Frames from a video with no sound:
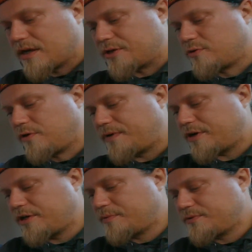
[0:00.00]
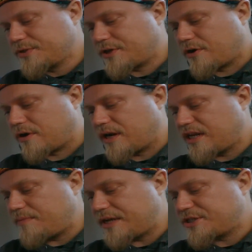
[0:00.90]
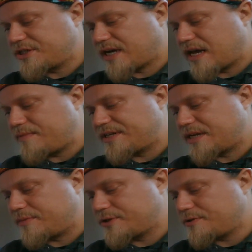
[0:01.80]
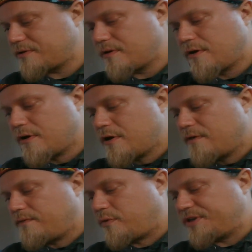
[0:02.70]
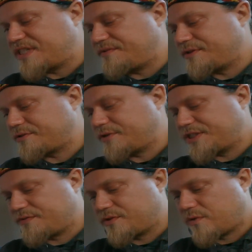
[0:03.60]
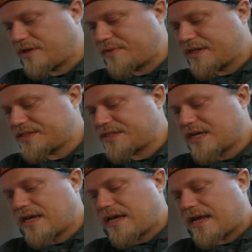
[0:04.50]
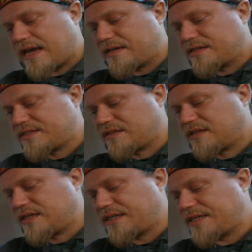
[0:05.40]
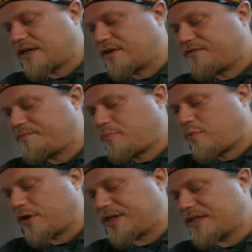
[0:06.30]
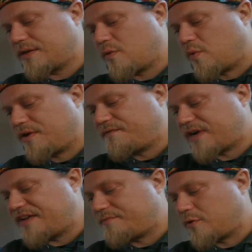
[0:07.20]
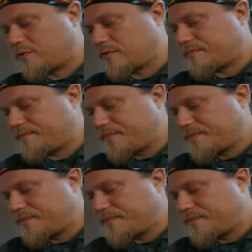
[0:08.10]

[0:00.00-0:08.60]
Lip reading: Control variables are incubation time and temperature, 47 degrees for 20 minutes, and a salinity of 0.15 molar.